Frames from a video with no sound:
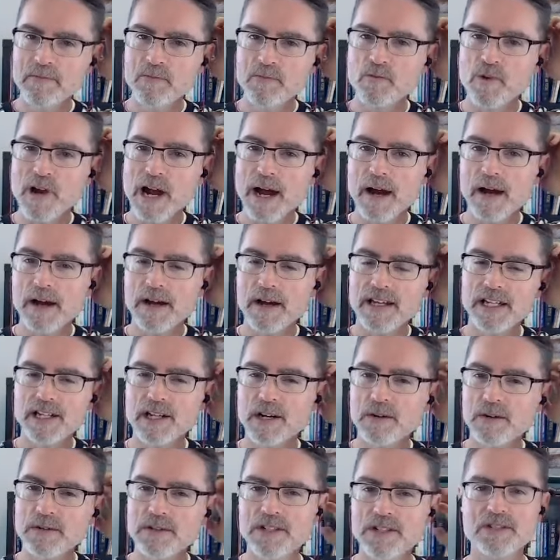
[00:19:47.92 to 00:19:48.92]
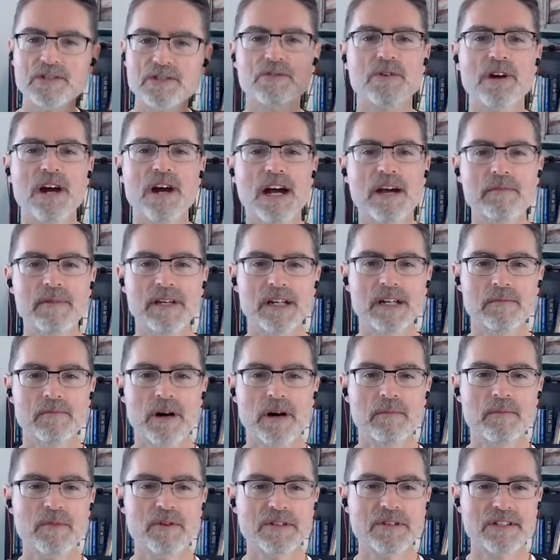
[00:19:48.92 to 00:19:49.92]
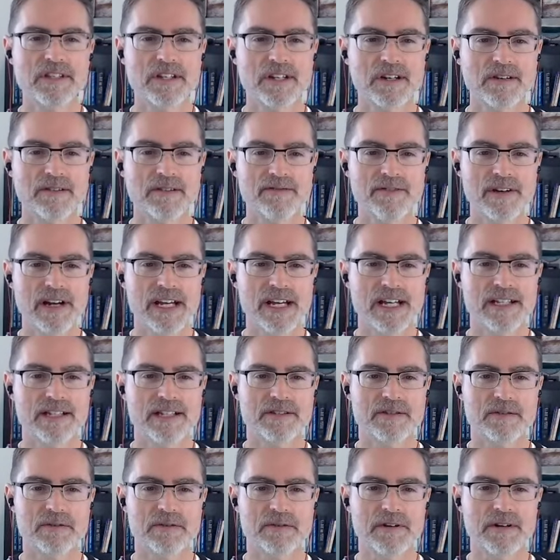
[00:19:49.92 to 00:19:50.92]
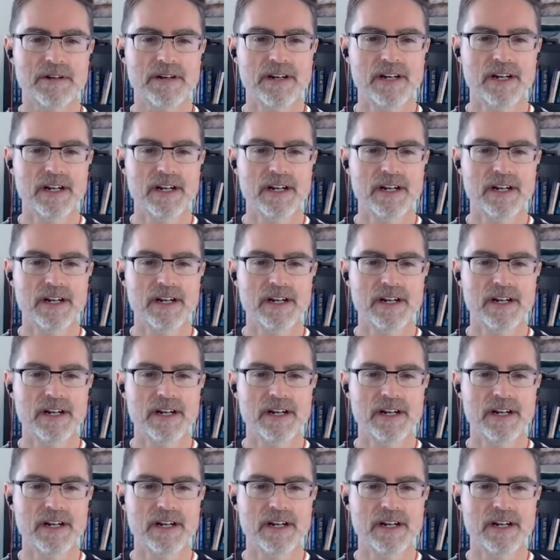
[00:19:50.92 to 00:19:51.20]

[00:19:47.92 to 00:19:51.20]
describe in a bumper sticker phrase or,